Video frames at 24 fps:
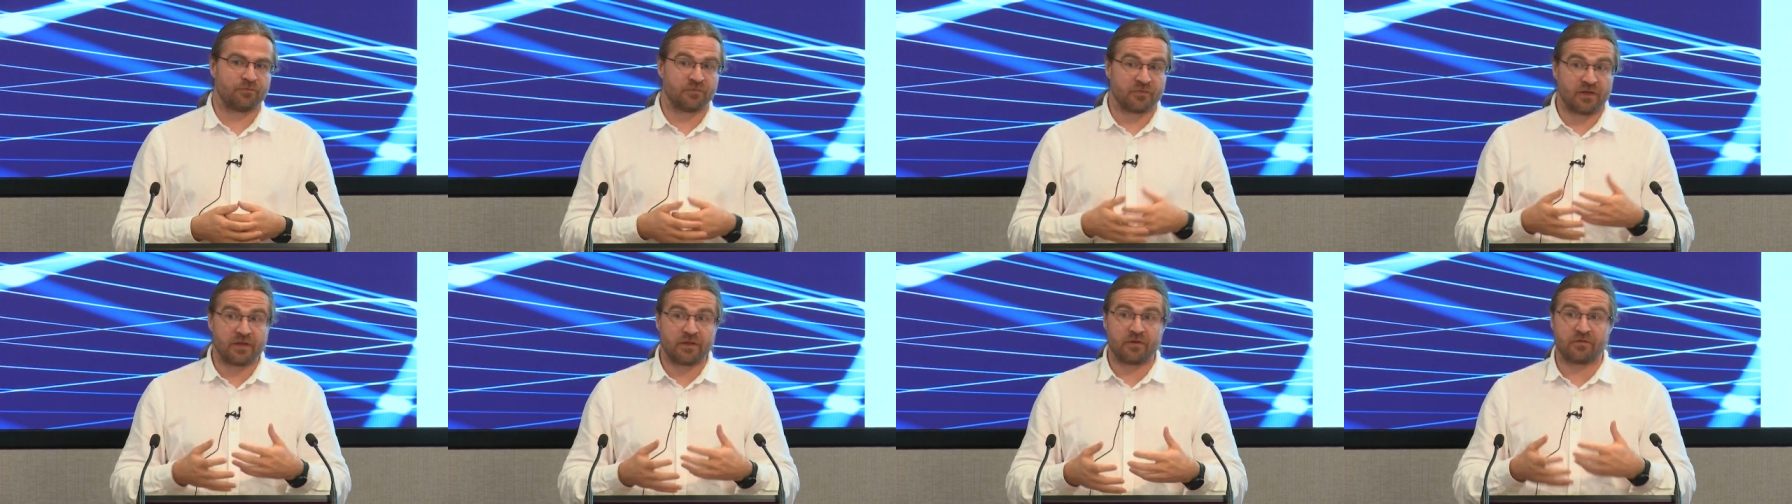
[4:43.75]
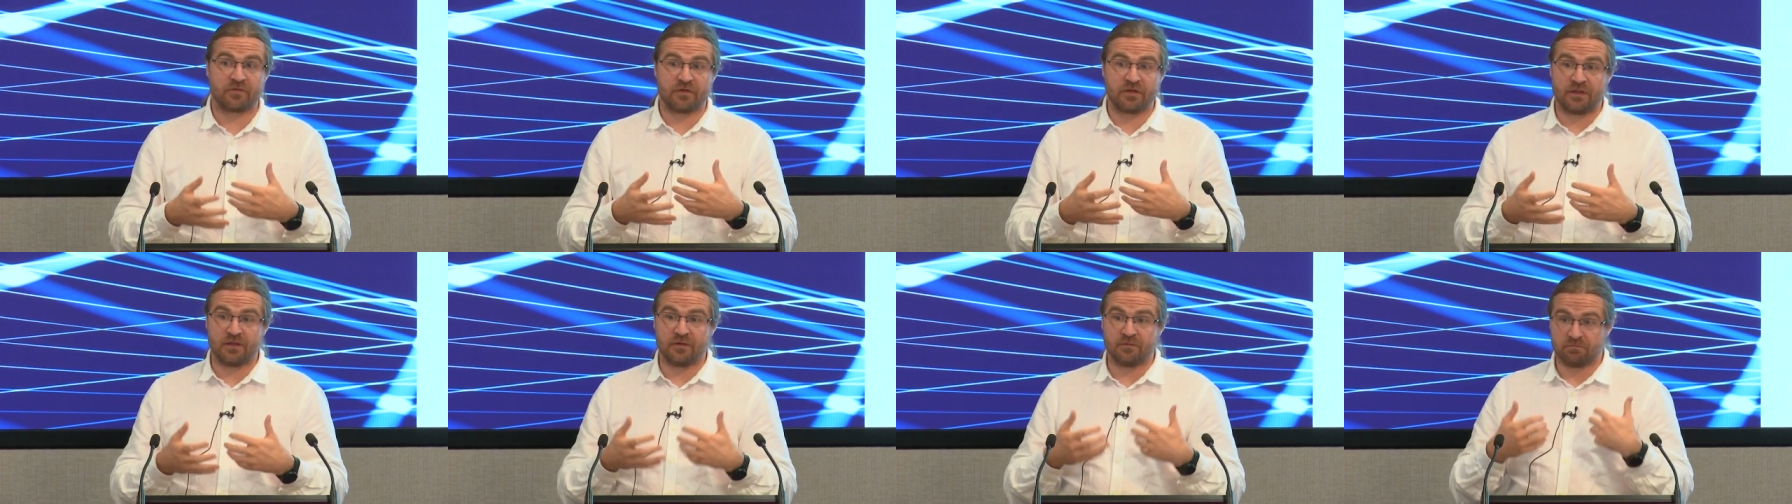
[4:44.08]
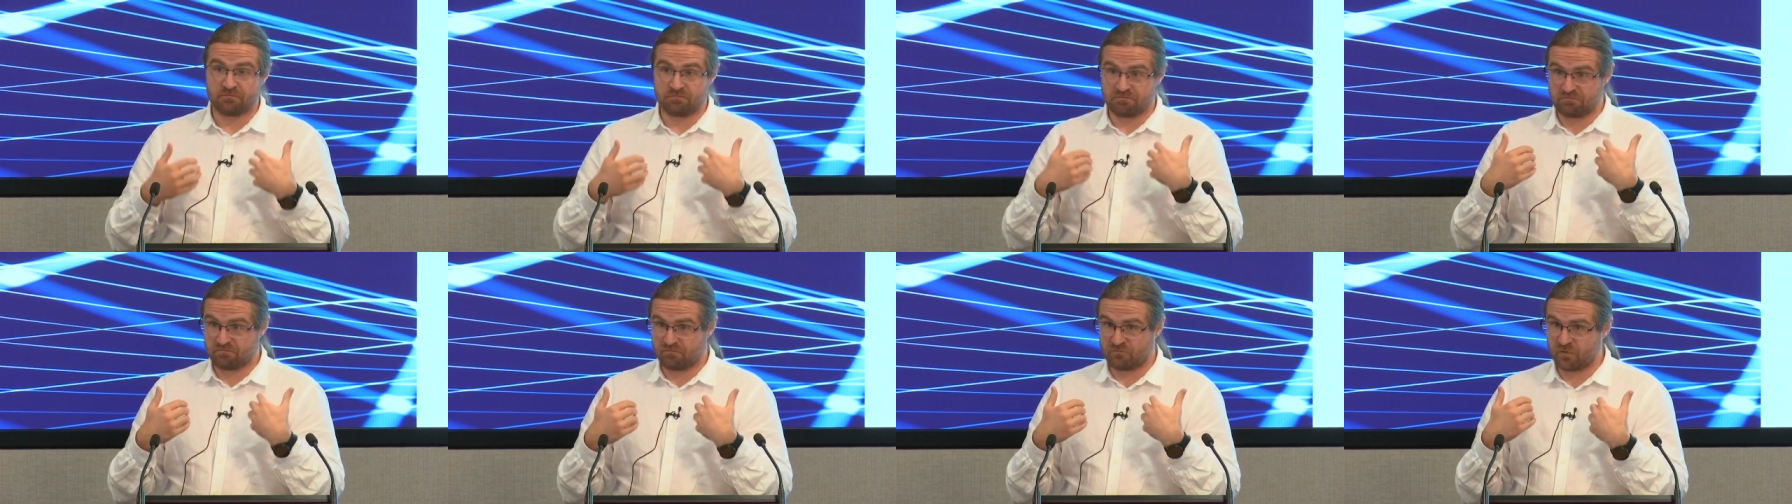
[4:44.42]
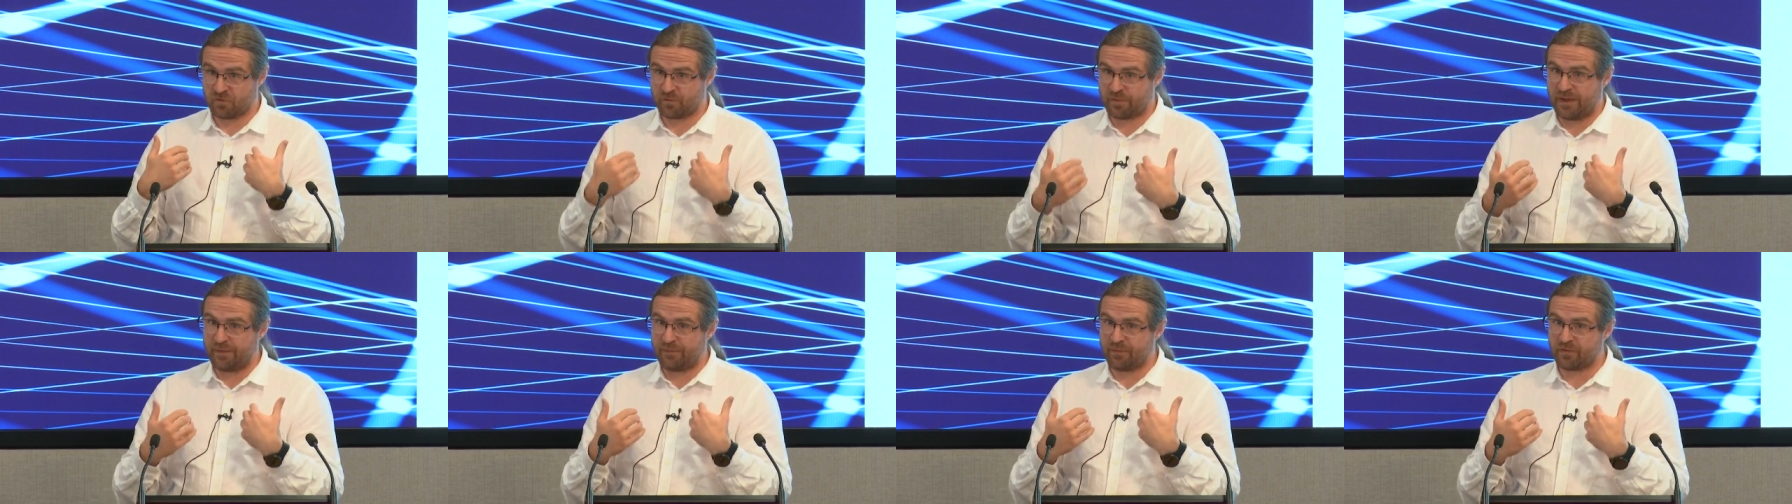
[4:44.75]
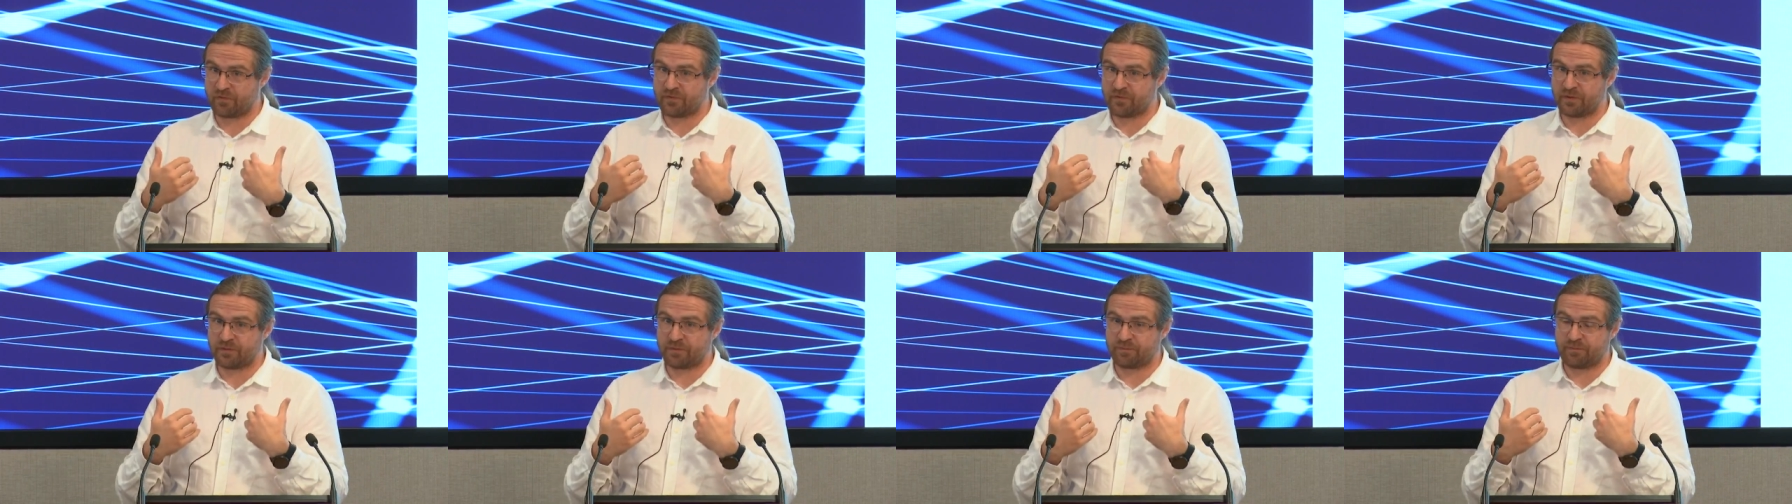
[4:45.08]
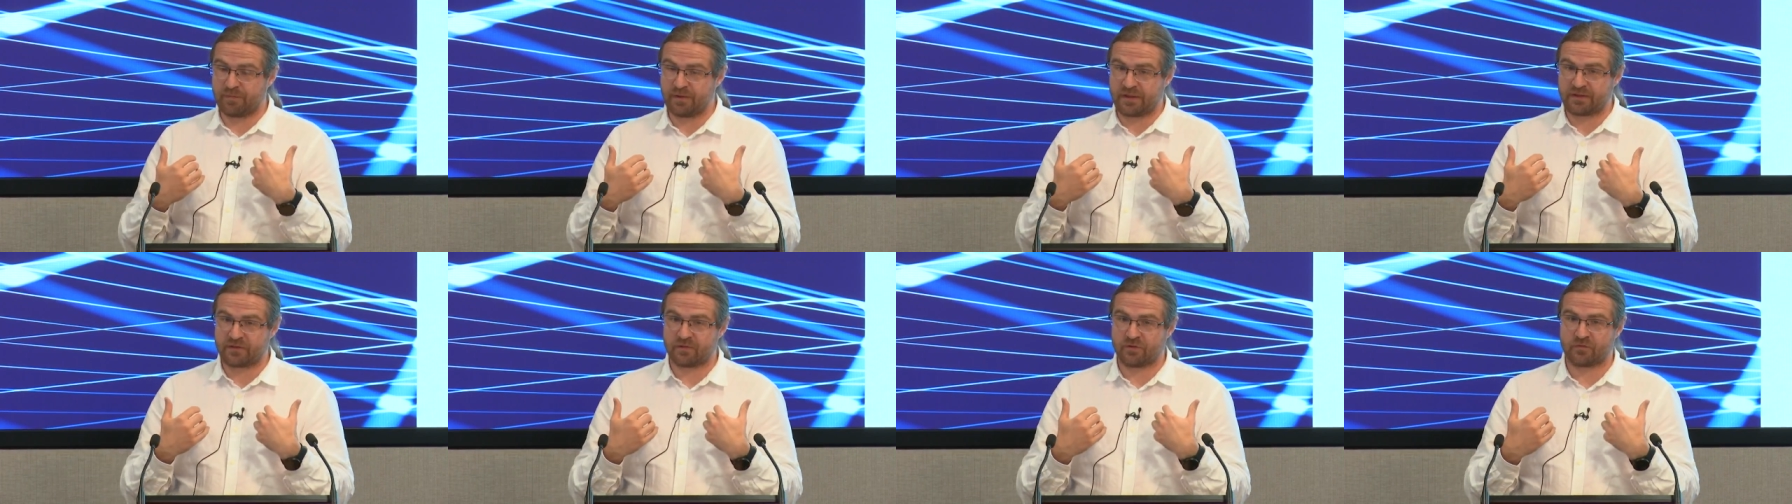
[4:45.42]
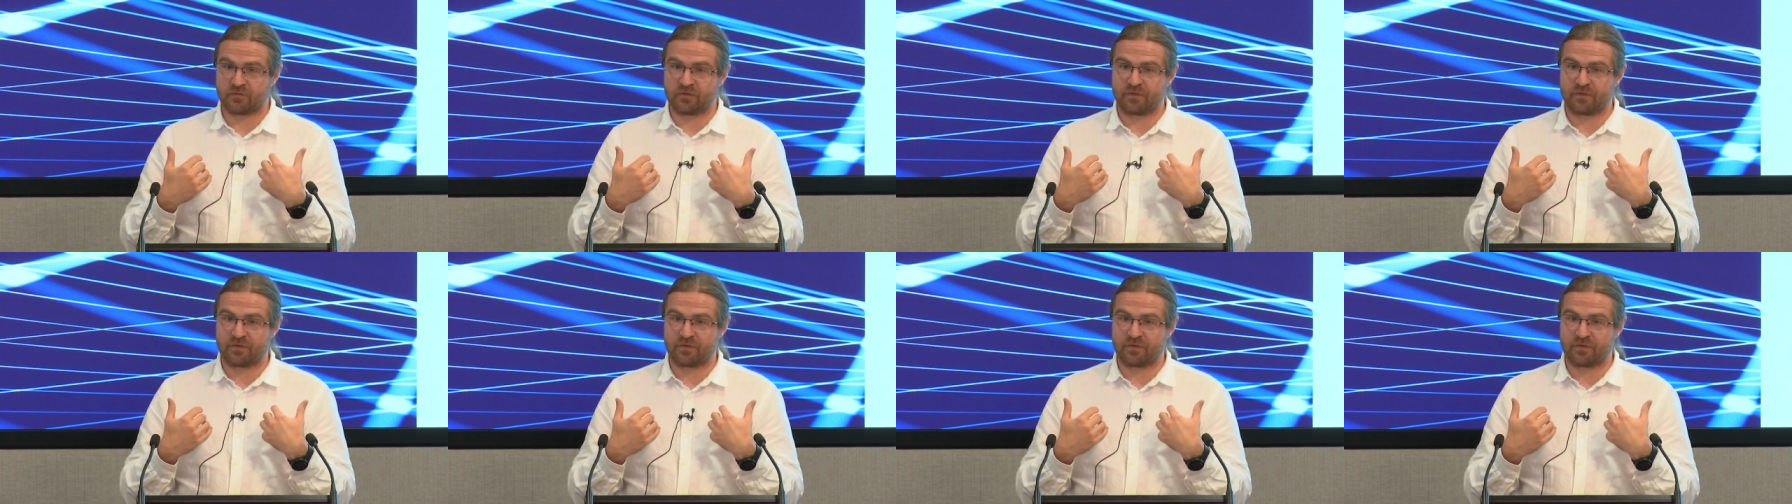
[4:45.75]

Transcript: That is the, from my perspective,